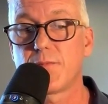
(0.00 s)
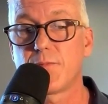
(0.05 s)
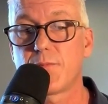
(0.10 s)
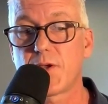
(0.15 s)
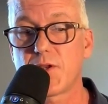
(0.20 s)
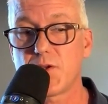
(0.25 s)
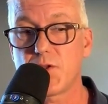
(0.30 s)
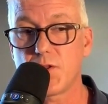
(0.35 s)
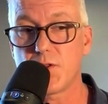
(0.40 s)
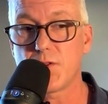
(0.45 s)

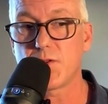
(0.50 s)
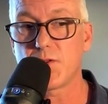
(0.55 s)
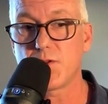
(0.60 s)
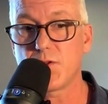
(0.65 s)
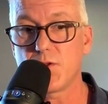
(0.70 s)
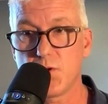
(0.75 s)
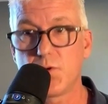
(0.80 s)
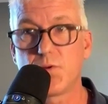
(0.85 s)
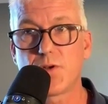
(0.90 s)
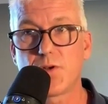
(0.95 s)
But
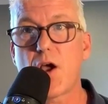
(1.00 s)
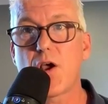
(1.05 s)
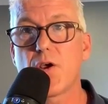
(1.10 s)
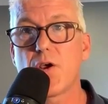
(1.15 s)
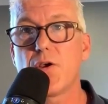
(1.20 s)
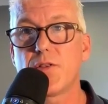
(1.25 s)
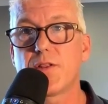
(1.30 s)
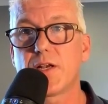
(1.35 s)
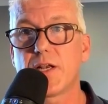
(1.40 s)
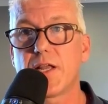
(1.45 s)
you'll know
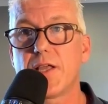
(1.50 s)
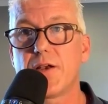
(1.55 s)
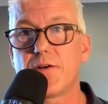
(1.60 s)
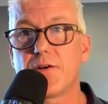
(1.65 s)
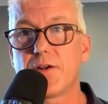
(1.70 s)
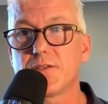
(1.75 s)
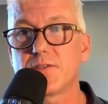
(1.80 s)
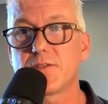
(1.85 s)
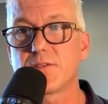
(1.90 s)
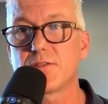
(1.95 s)
who the
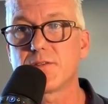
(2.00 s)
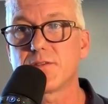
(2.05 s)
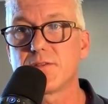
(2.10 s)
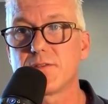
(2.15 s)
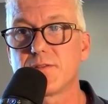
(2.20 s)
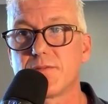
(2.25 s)
leader is.